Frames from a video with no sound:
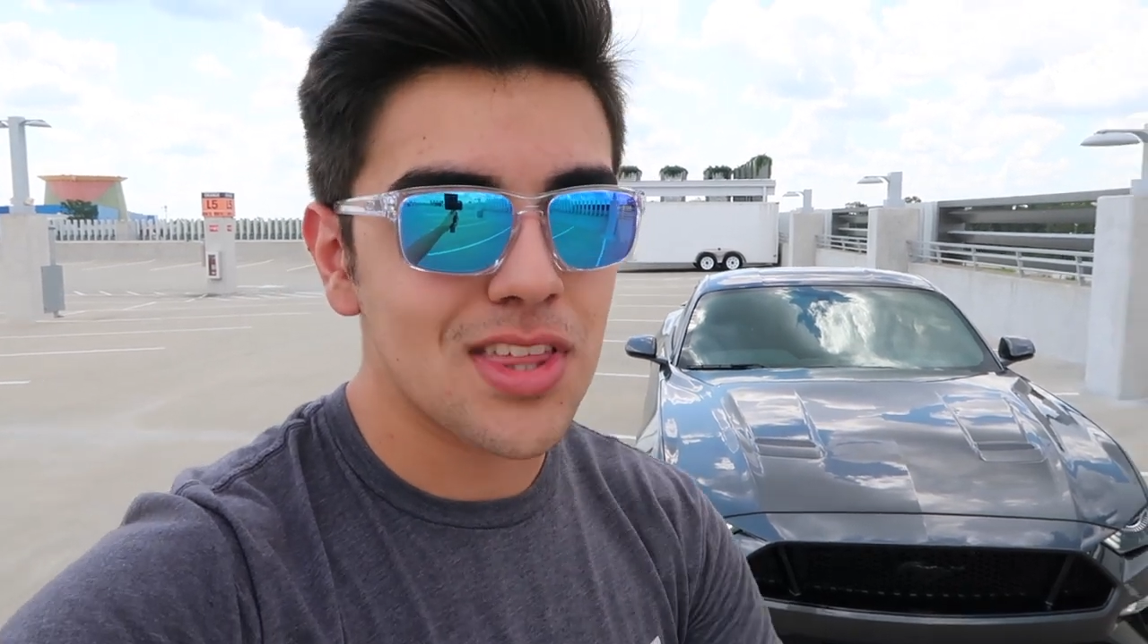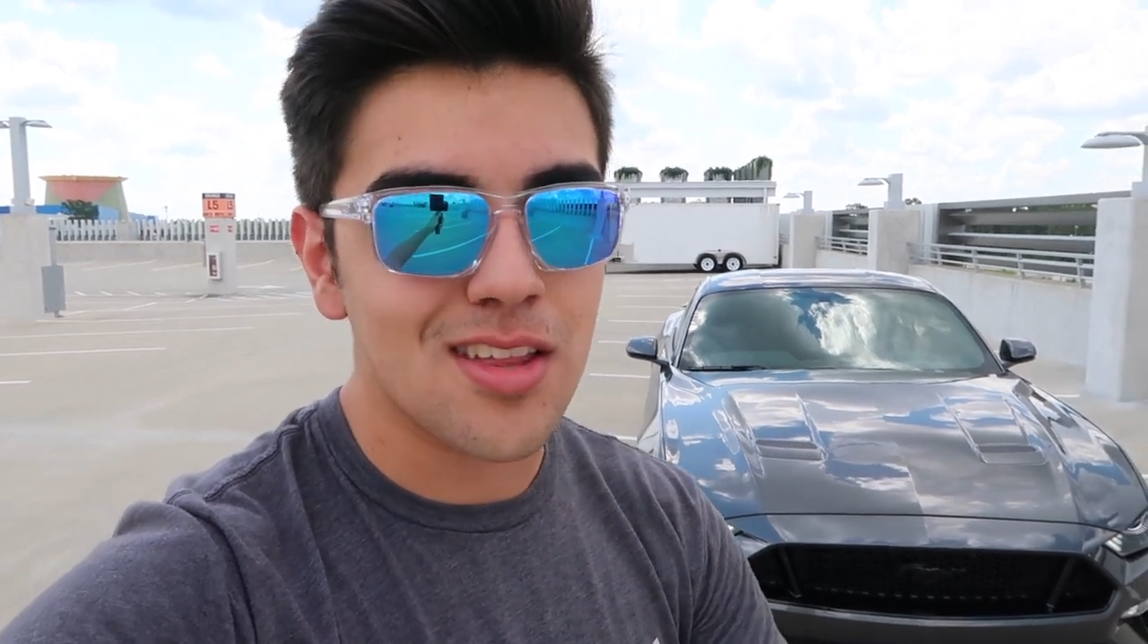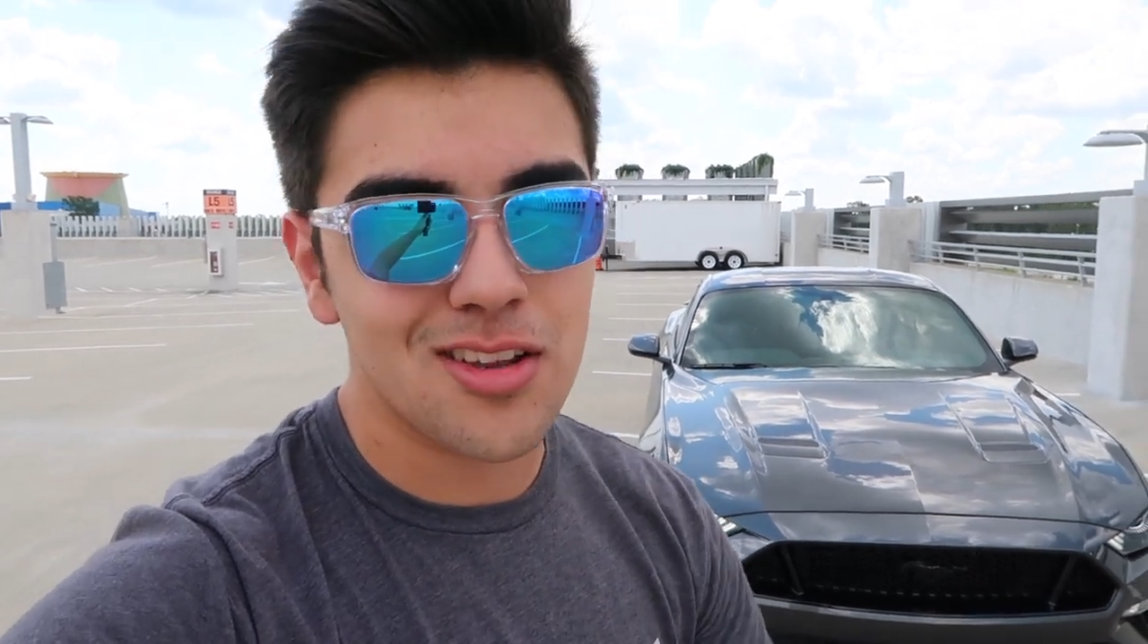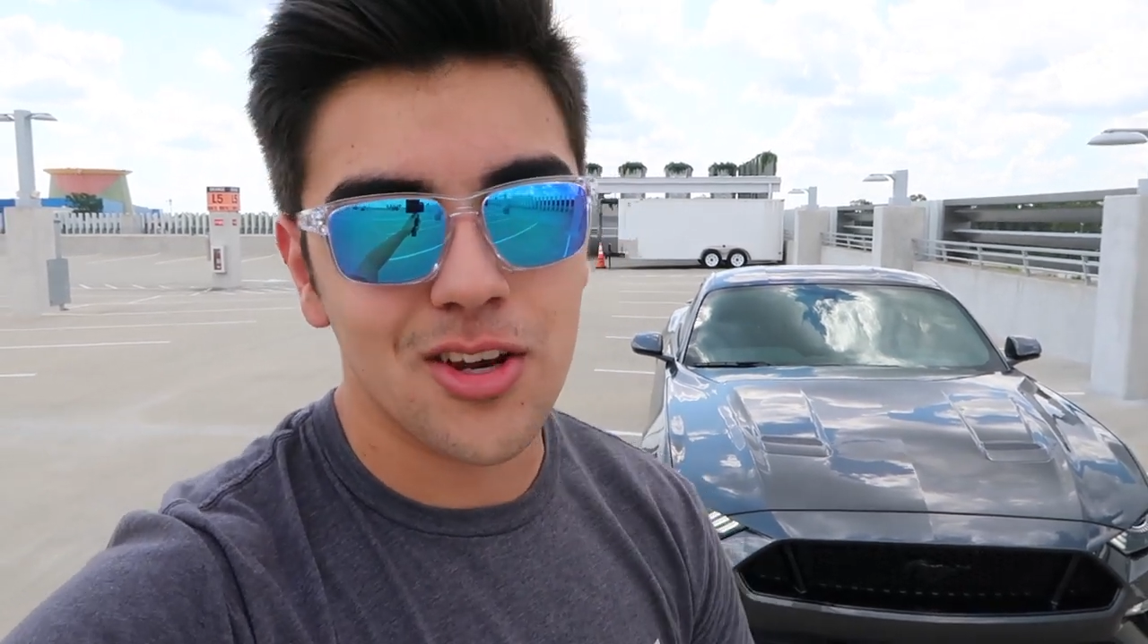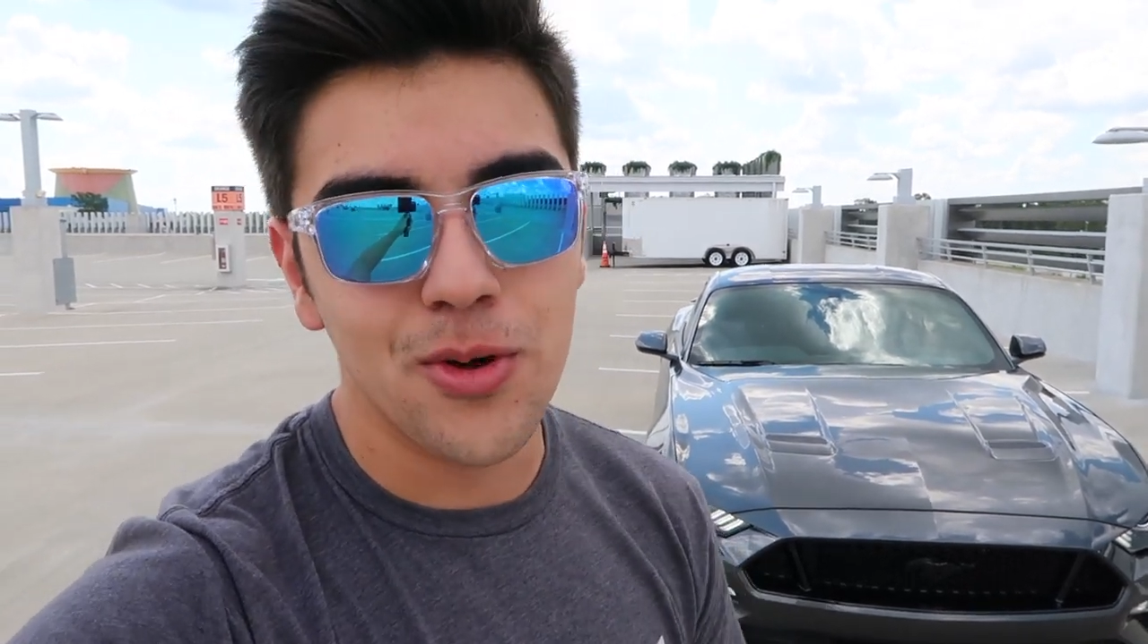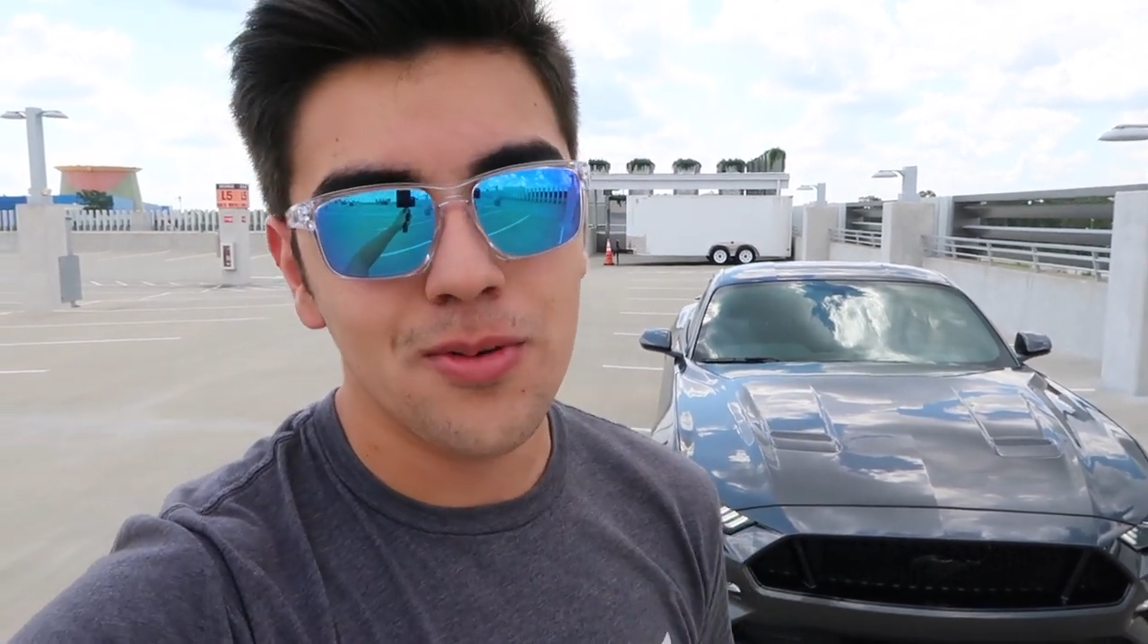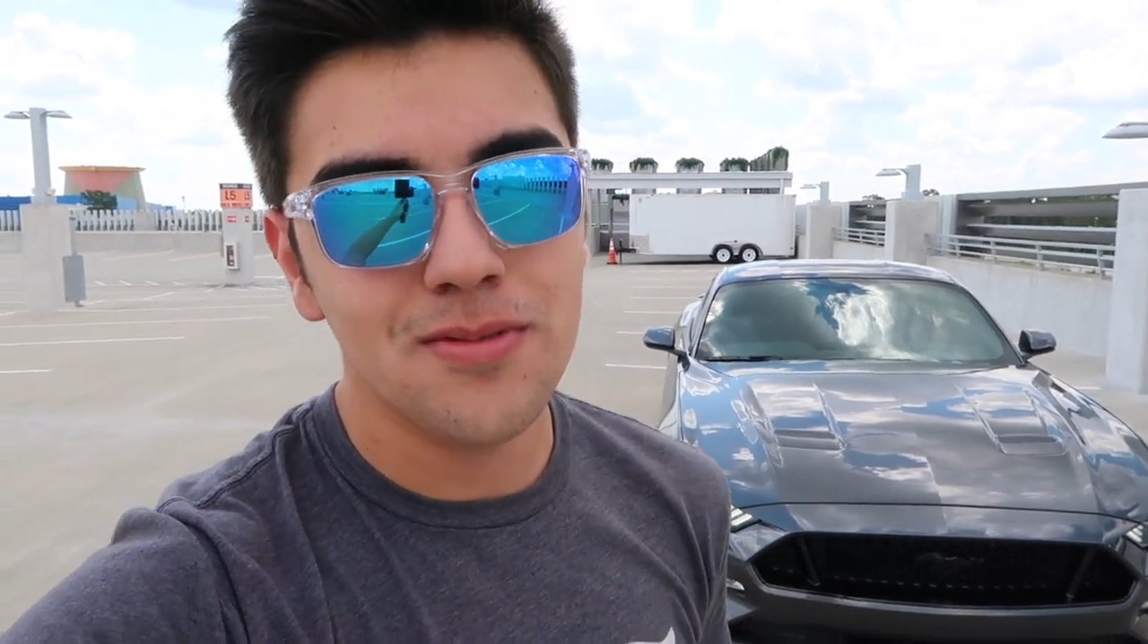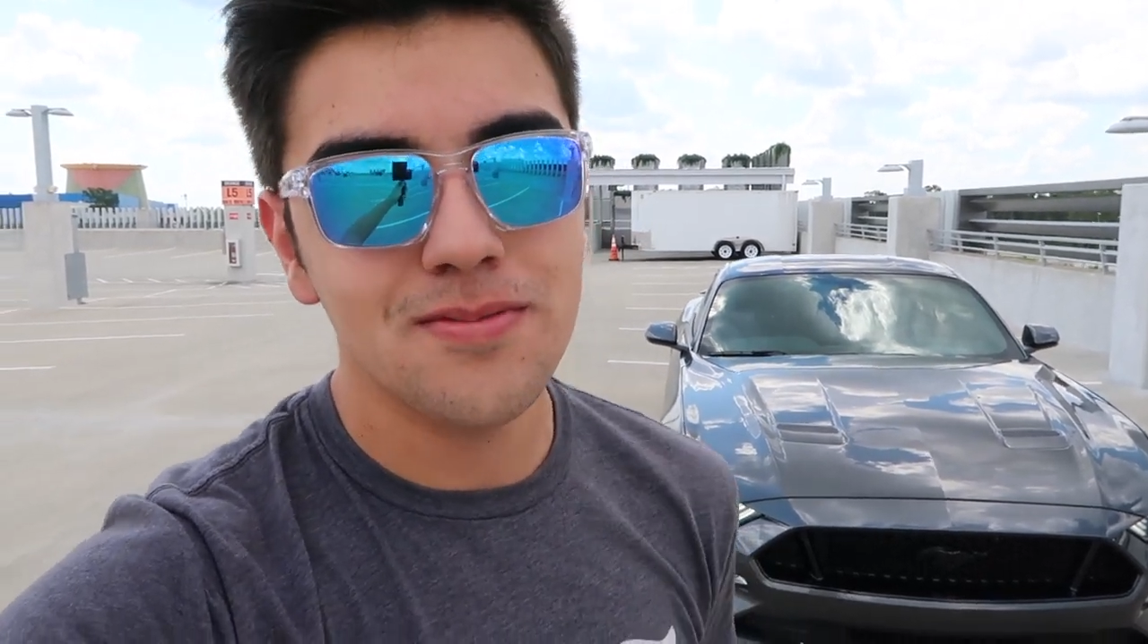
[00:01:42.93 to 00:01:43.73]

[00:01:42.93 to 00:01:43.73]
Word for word: things to do.